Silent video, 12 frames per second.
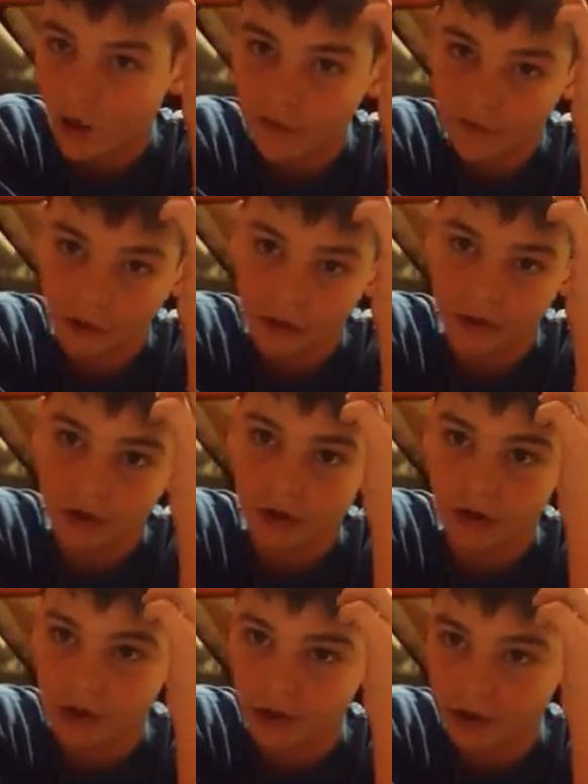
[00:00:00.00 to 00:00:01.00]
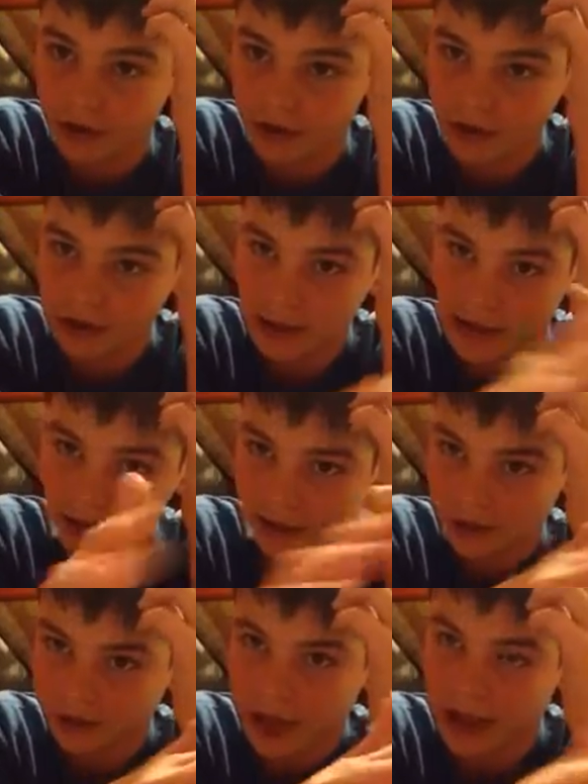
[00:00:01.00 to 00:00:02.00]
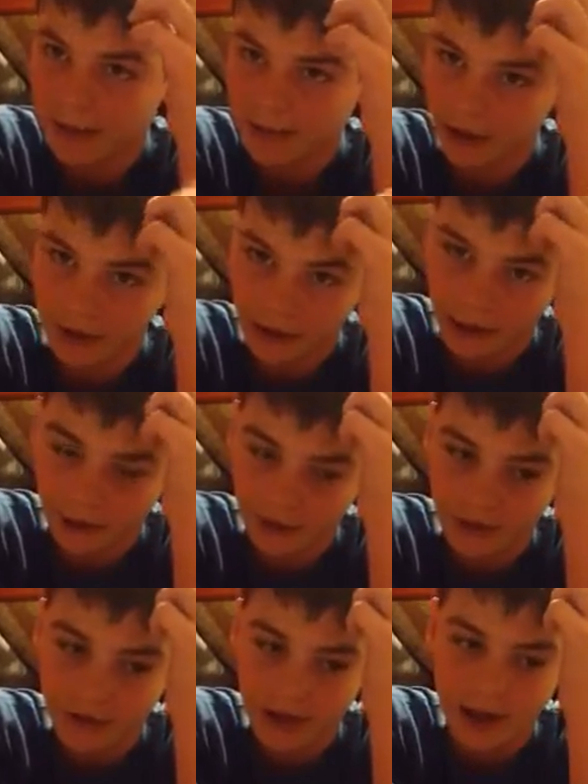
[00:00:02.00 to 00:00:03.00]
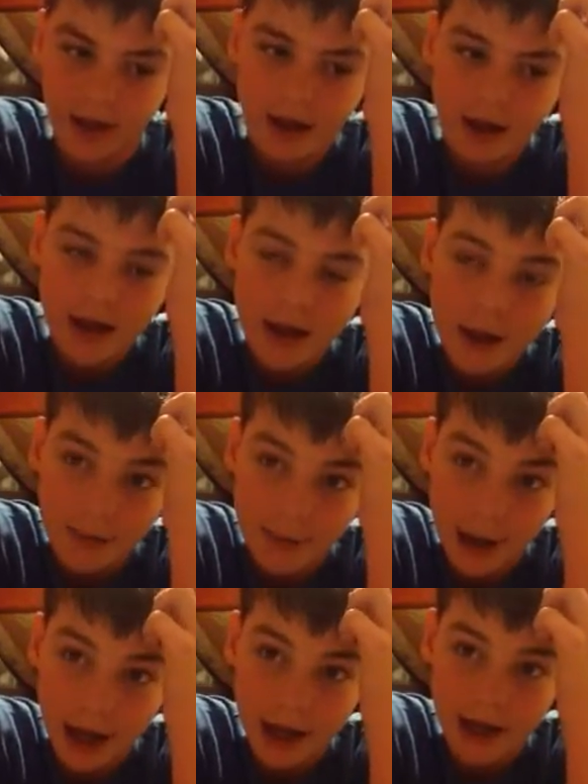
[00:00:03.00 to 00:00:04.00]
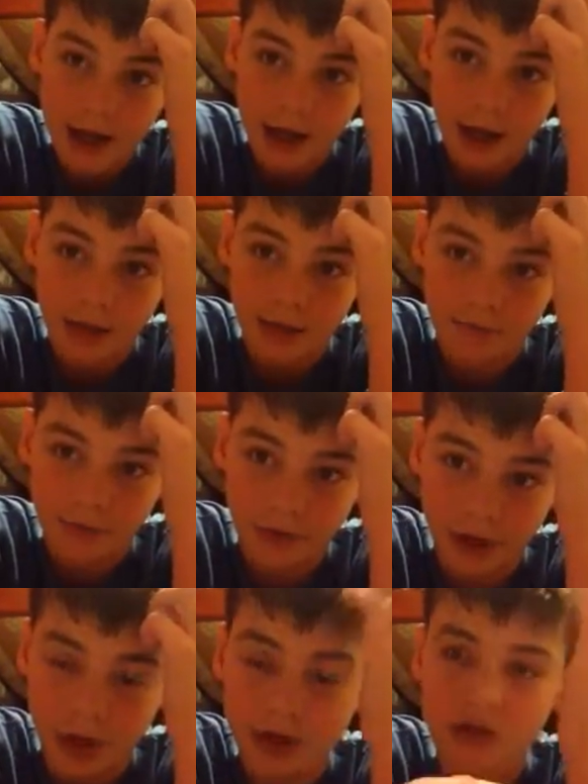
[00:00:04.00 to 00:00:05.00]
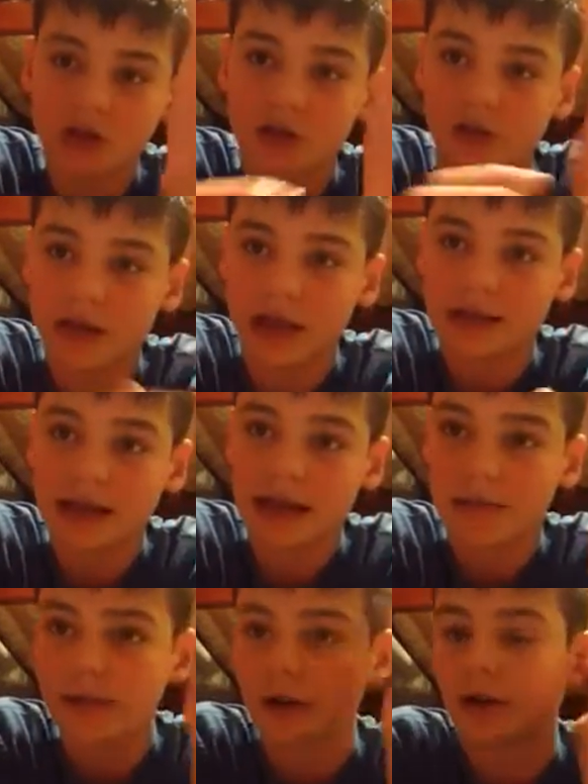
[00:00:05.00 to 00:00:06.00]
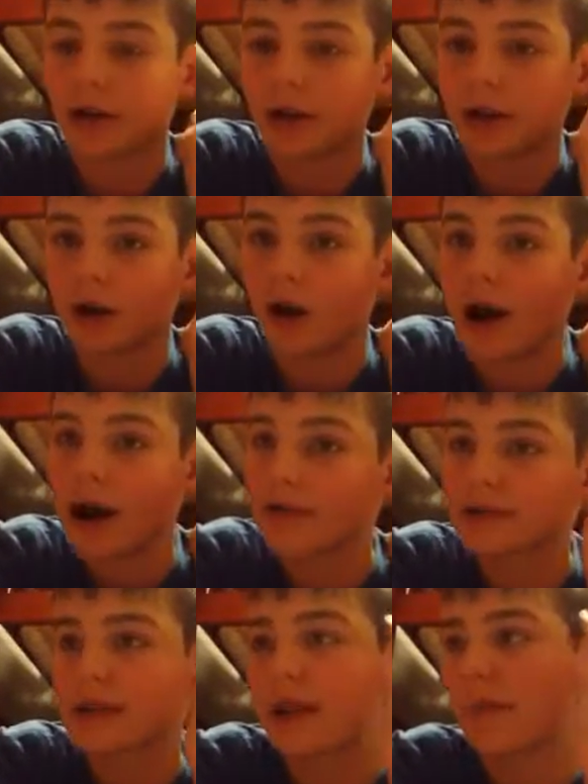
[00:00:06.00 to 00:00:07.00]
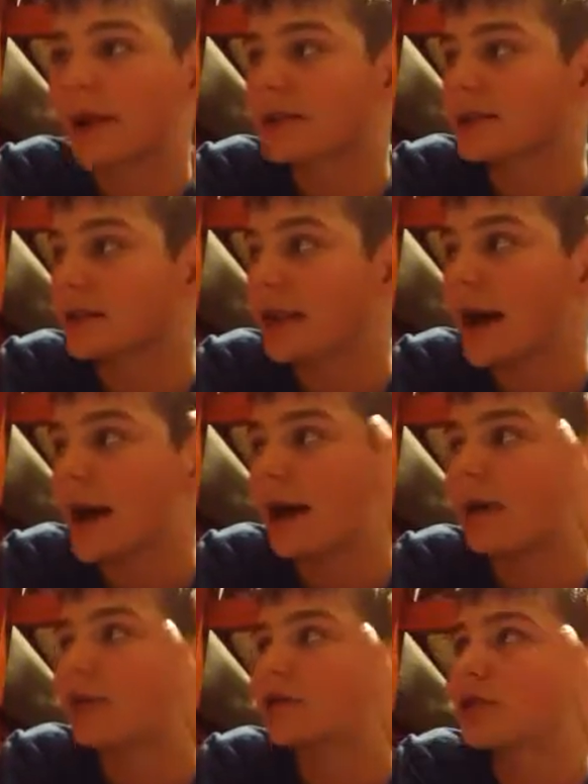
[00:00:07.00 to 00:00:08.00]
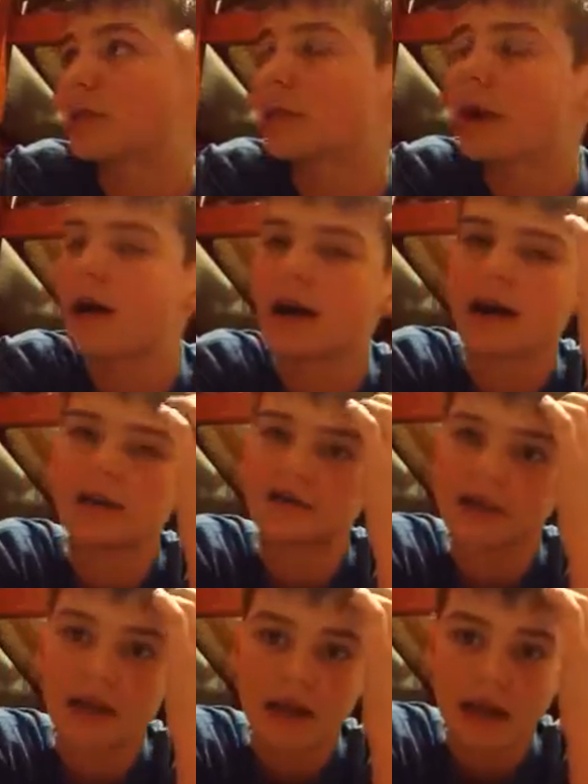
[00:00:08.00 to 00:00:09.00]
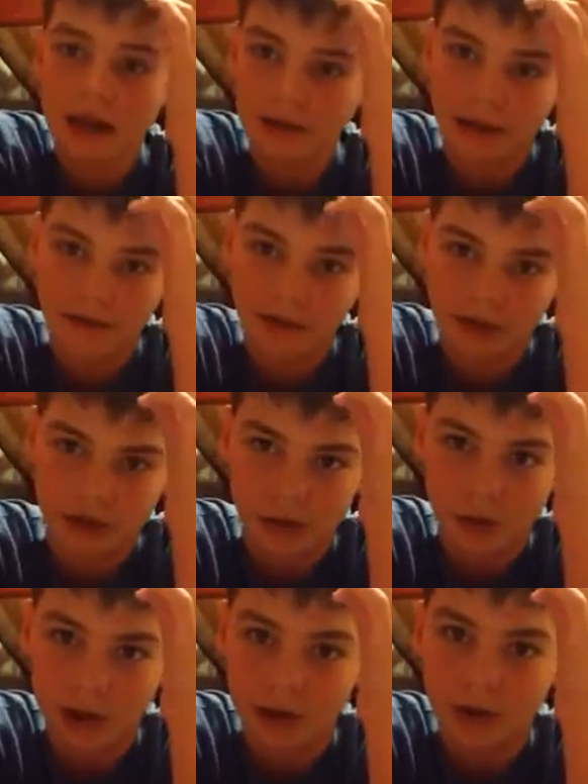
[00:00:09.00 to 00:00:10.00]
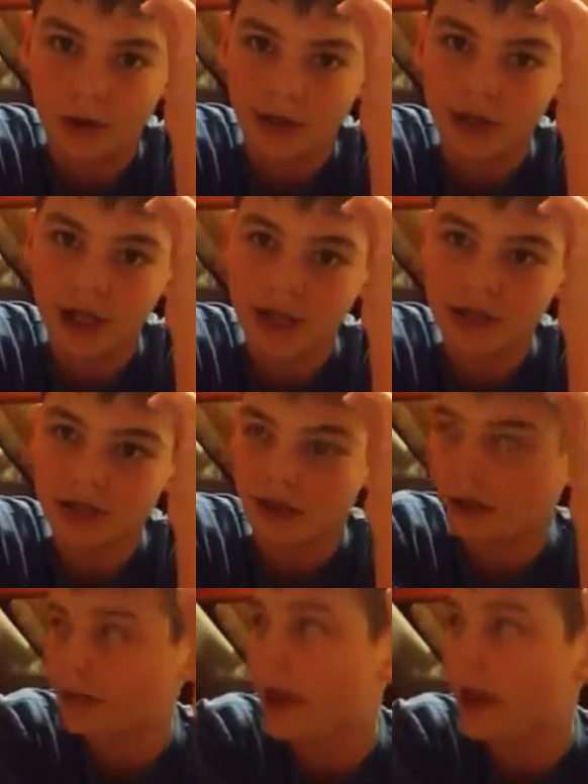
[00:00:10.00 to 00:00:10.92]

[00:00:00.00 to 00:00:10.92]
over New Year's, that little time period in between. But, also in that time period, Ohio State made it to the playoffs, and they eventually won the whole thing. So